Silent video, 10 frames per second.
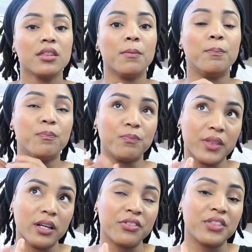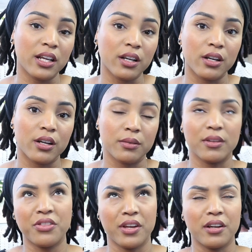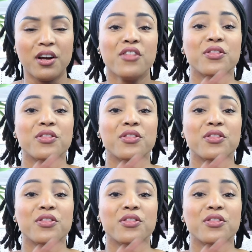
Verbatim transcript: the the thicker the thicker